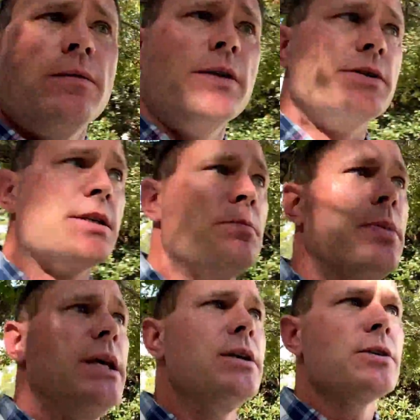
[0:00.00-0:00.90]
There's a
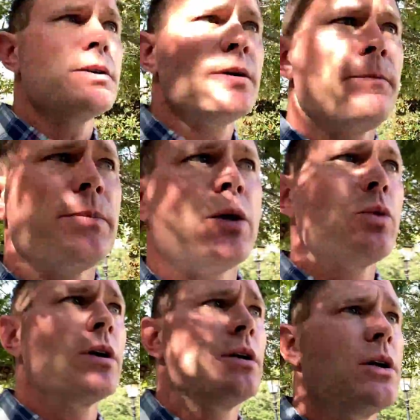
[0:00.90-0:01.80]
pier that
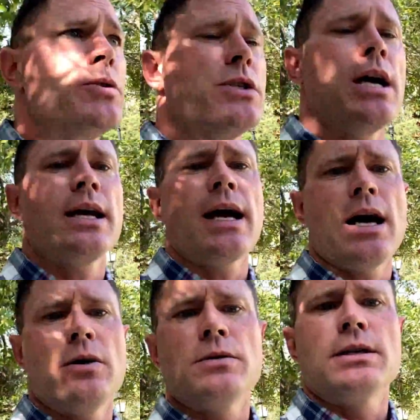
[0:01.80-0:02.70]
we're gonna go check
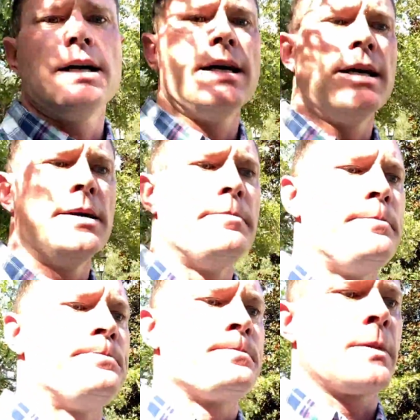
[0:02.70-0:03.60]
out.
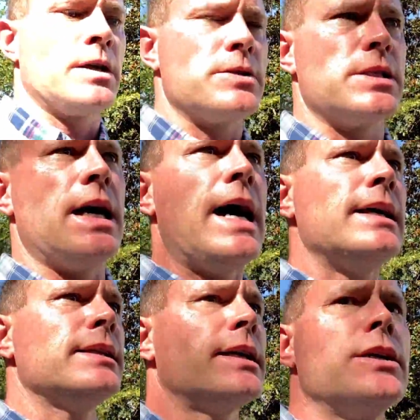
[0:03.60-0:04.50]
There's an
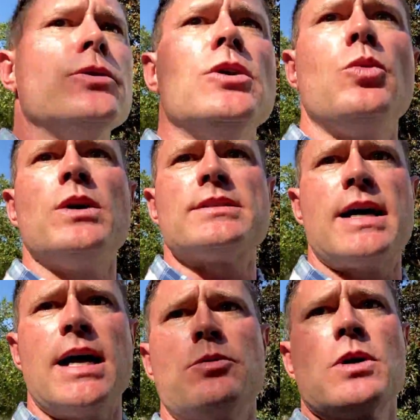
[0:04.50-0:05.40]
island. I don't know what
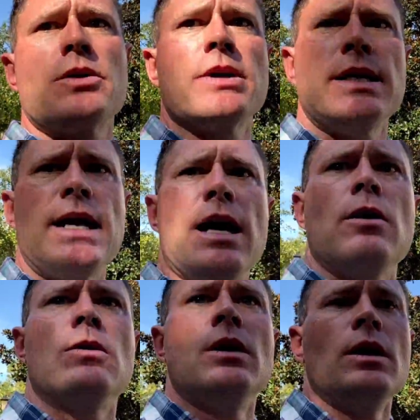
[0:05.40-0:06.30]
tide we're on right
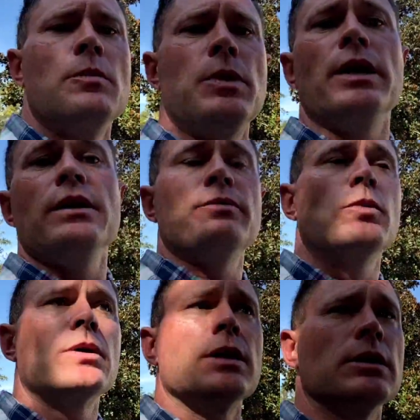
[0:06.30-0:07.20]
now, but if
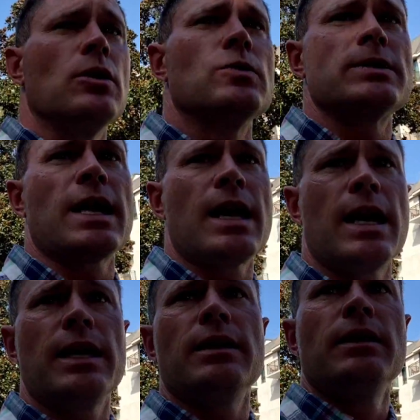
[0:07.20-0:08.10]
we're at low
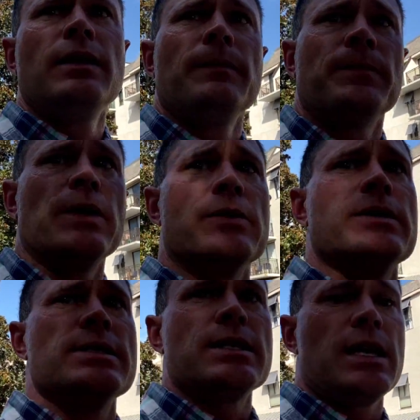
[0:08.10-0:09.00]
tide, there
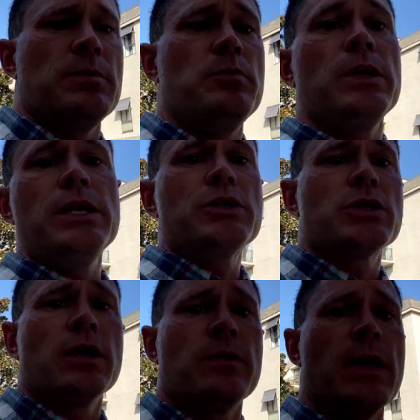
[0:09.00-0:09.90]
is a
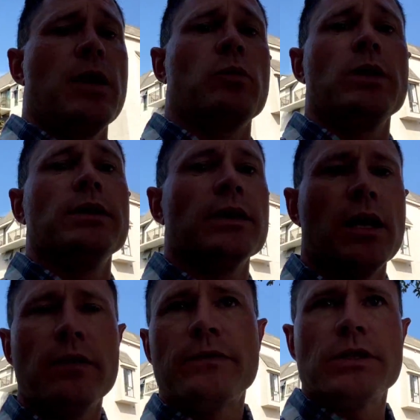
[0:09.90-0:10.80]
beach that we
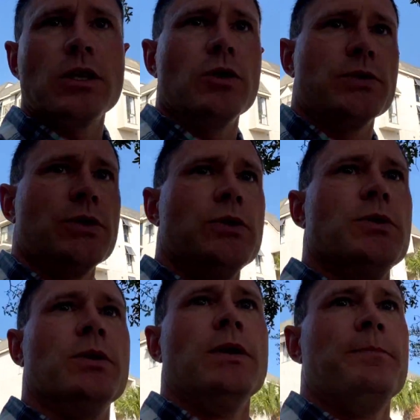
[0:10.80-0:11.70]
love to go
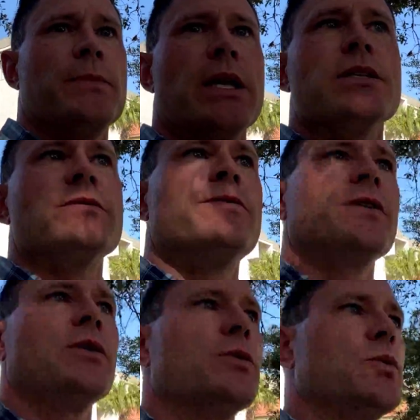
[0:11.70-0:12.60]
to that is
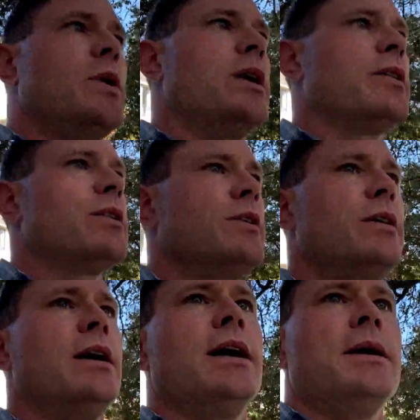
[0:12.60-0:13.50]
filled with
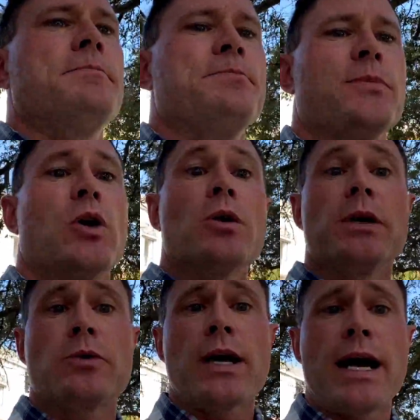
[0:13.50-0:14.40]

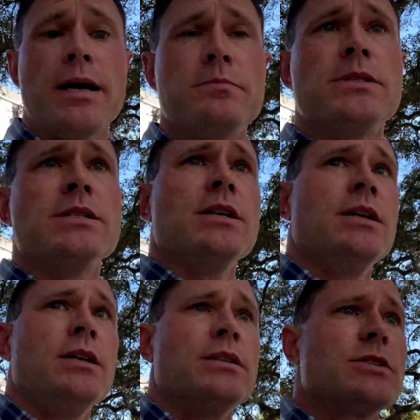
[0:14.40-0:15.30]
hermit crabs,
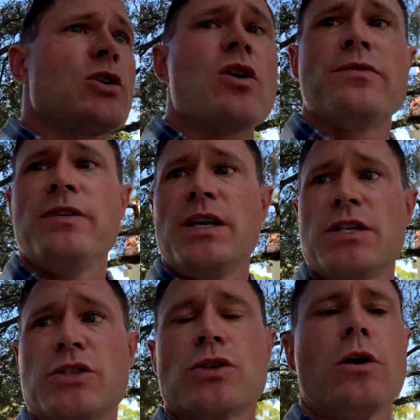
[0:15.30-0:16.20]

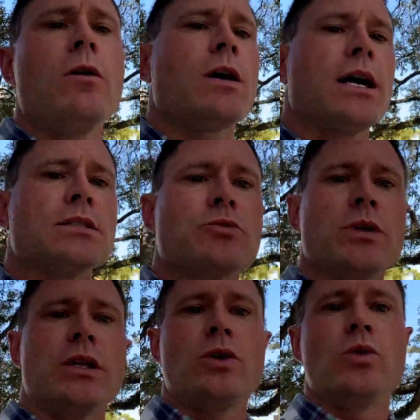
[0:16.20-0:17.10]
starfish, all kinds of
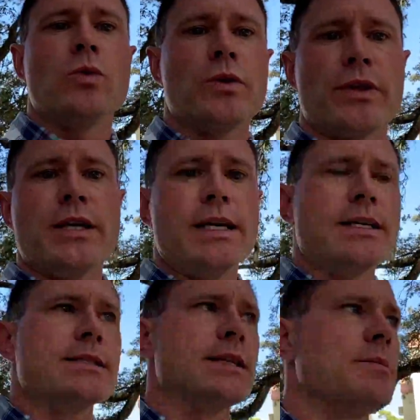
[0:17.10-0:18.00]
really cool
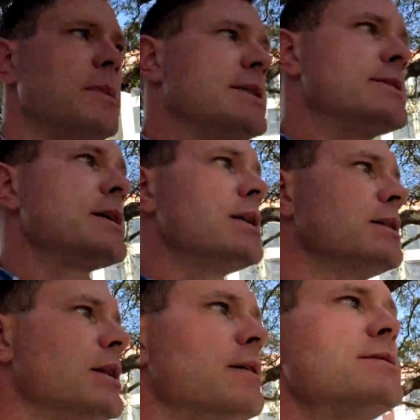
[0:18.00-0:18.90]
things that my
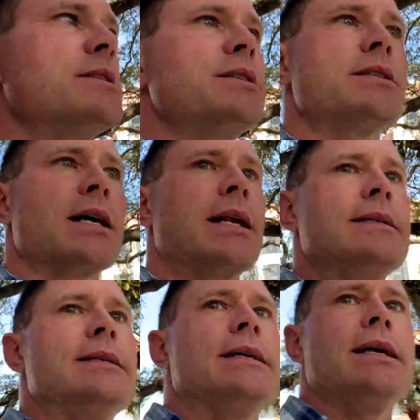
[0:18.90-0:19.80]
son loves to just kind
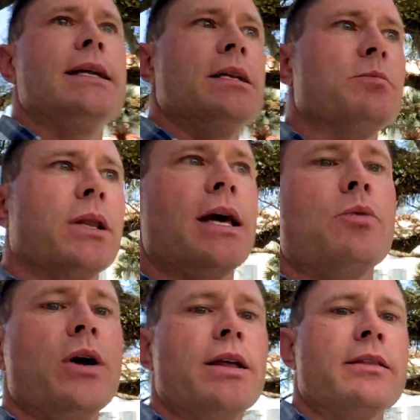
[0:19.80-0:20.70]
of dig in and play
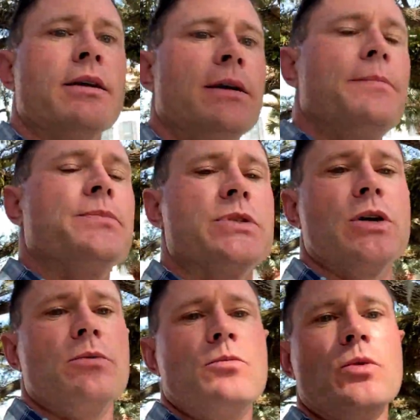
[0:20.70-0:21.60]
with.
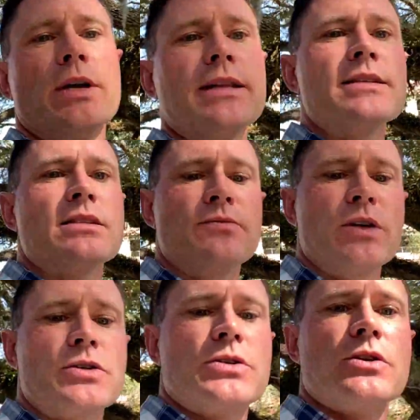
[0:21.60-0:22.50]
So we'll get this
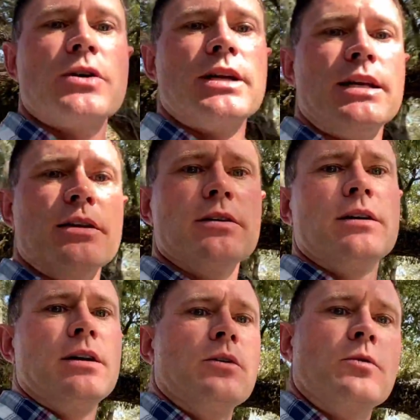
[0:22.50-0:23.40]
adventure started here
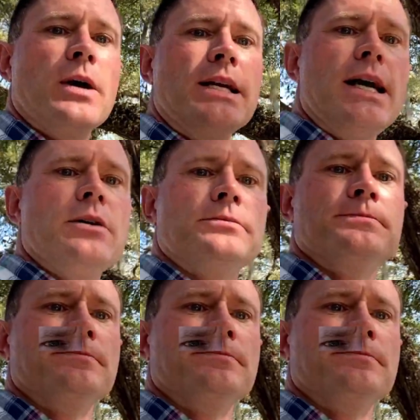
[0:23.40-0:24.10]
right now.